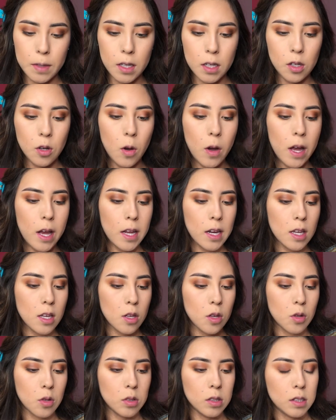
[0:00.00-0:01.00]
gonna go ahead
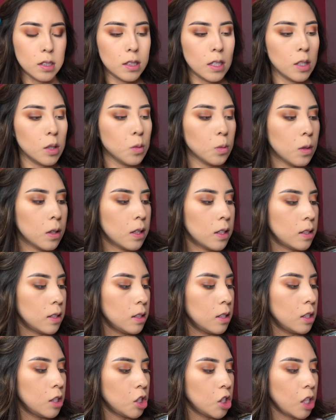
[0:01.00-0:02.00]
and use this one. This
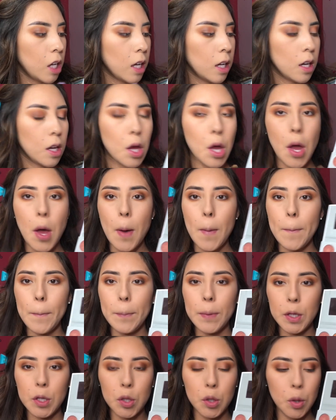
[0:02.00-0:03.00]
is the shade
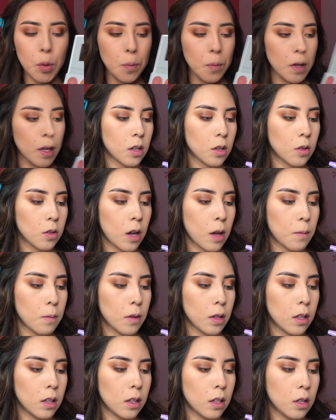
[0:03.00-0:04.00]
Boom. Grab
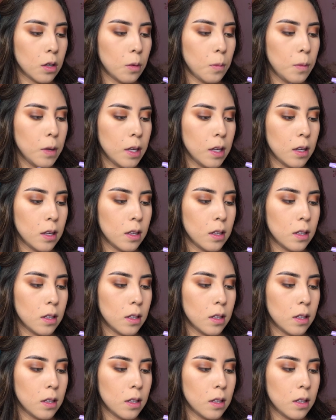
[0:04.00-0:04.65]
a little bit.